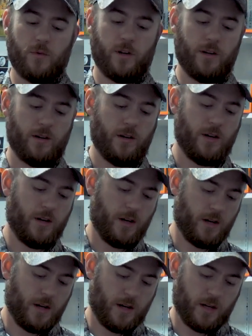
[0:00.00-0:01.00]
one,
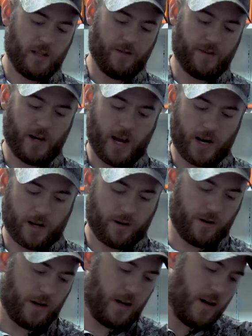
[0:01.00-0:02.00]
the Fanatic
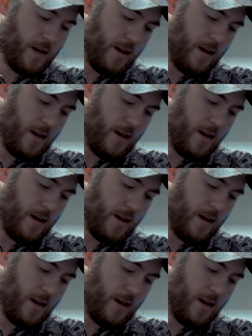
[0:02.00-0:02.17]
Hoodie.